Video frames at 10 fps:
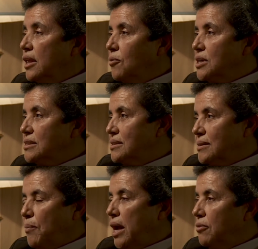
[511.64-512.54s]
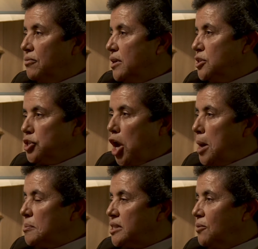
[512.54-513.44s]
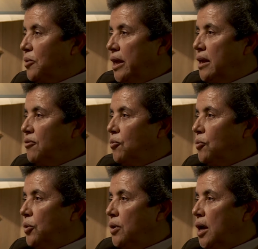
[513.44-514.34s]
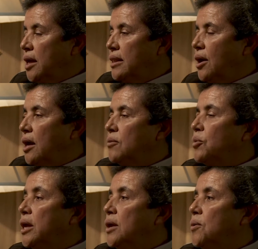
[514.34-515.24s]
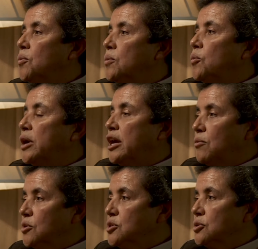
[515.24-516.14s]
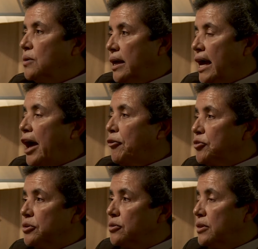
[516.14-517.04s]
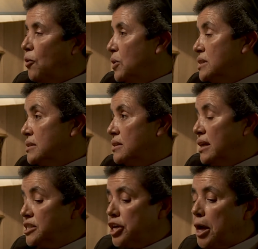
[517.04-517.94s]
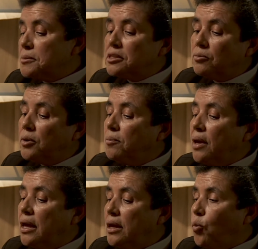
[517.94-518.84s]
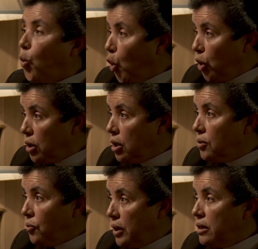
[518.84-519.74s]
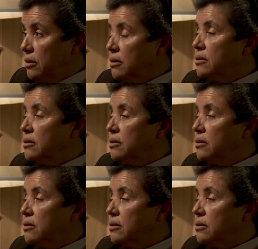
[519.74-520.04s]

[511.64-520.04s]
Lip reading: That was part of the jobs that we were able to encounter, or that was the jobs that we may work with.